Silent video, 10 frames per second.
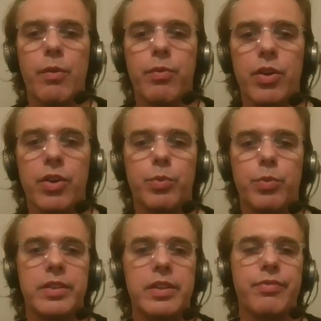of course,
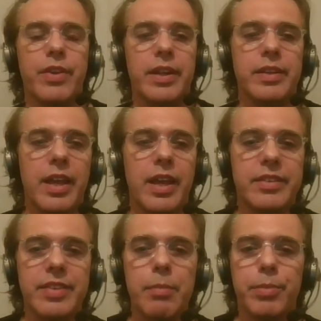with different
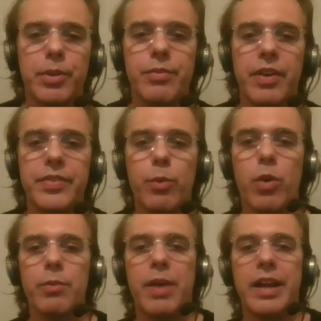examples. Even the
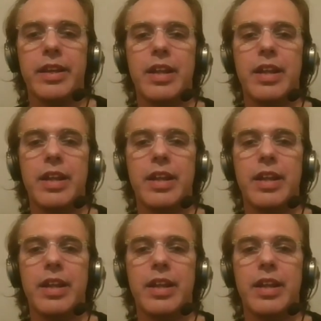World Bank and